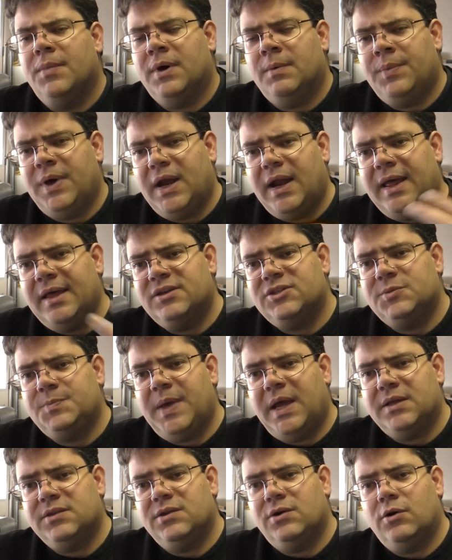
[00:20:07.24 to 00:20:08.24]
but I
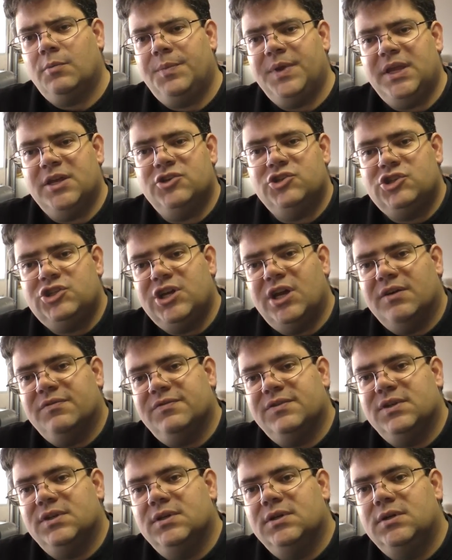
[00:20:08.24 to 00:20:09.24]
expect there will be a
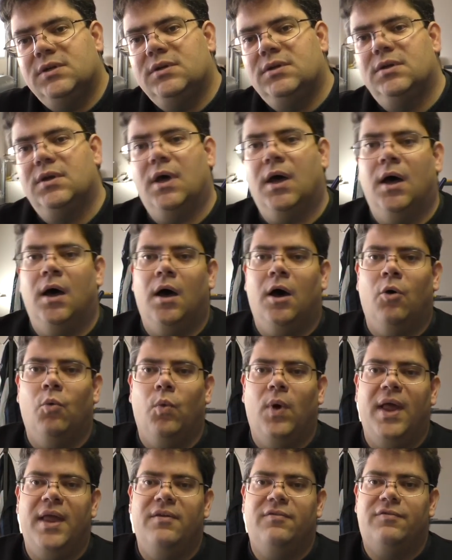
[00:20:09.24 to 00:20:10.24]
shift uh,
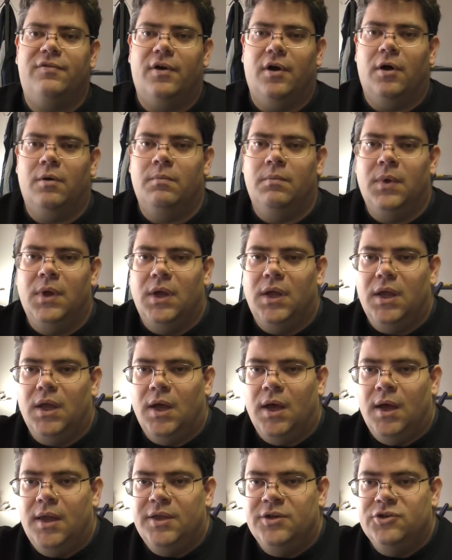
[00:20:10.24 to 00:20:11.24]
away from
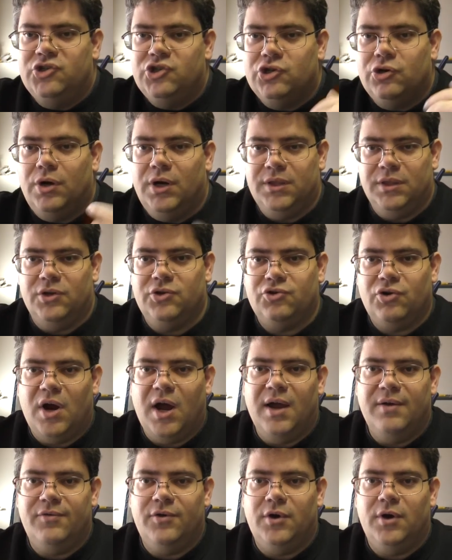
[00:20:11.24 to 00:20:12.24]
uh, insuring the
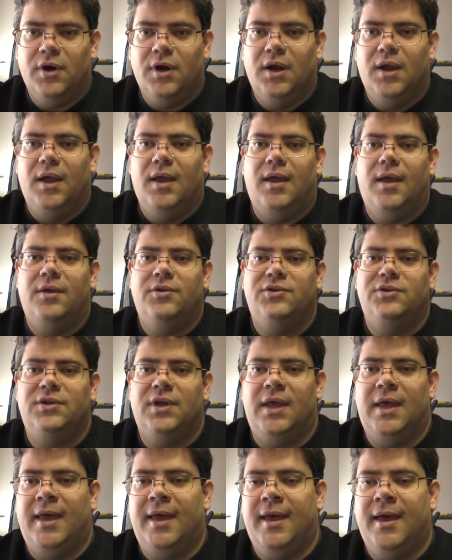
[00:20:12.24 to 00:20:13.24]
driver
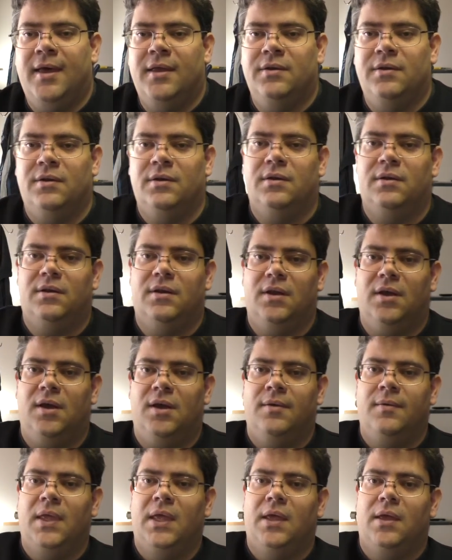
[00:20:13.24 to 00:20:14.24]
and uh,
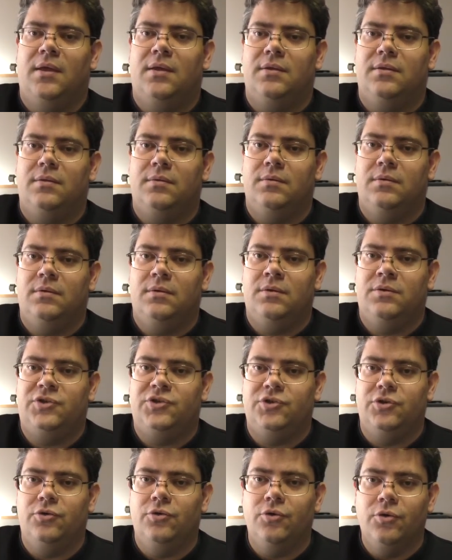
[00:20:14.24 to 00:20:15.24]

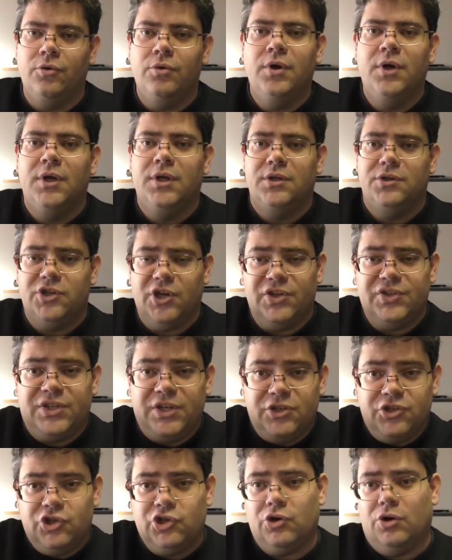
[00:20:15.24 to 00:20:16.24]
to just
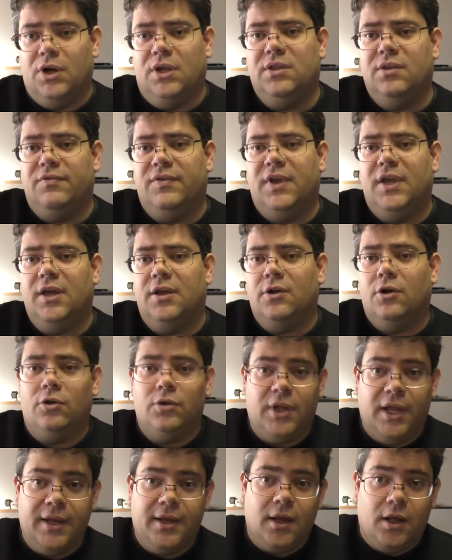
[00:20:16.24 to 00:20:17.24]
insuring the vehicle,
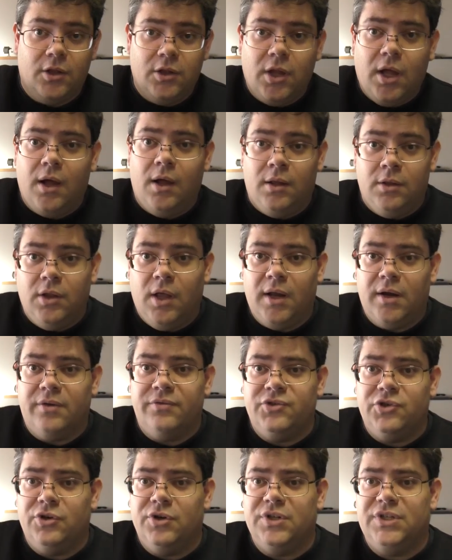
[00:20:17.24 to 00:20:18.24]
like a, lo- a, lot of
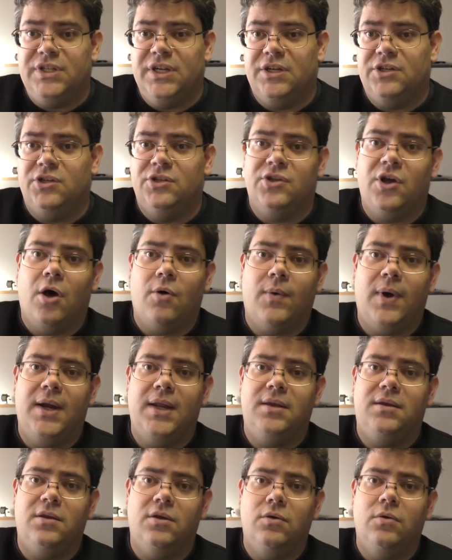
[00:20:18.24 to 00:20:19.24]
jurisdictions already
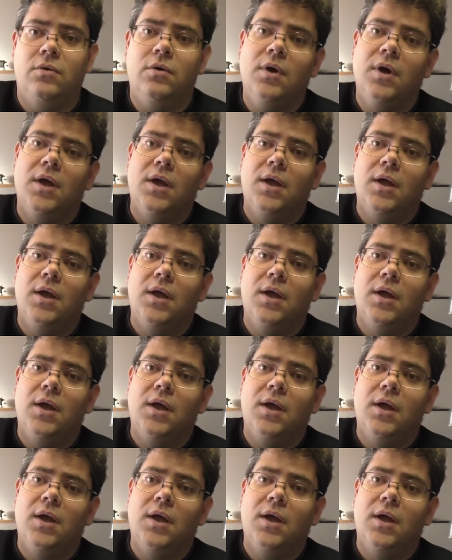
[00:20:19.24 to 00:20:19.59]
do,